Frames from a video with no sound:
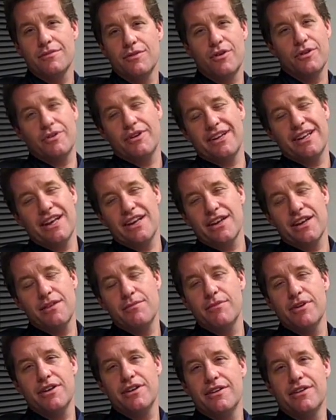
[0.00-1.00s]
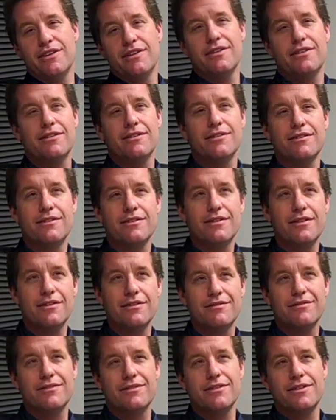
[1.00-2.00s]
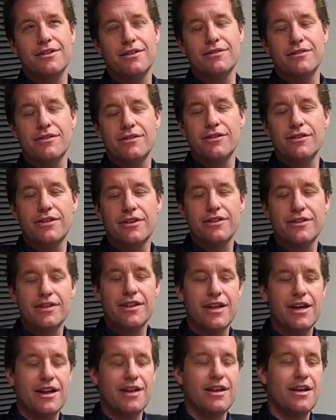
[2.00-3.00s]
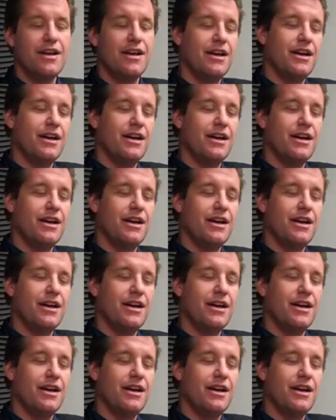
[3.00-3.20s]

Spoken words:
although I can't get anybody to look into that.